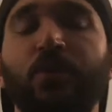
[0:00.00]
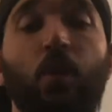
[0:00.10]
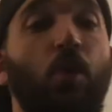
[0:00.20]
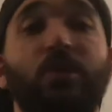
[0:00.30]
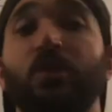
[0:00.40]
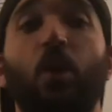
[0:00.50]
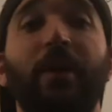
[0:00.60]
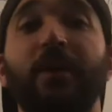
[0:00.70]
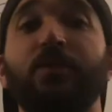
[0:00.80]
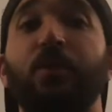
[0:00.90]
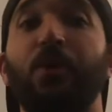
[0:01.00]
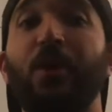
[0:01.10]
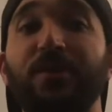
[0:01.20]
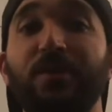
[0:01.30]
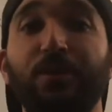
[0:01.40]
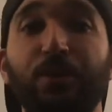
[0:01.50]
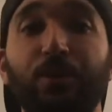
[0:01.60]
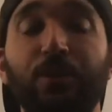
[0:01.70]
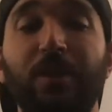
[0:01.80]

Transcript: or just going into nursing school,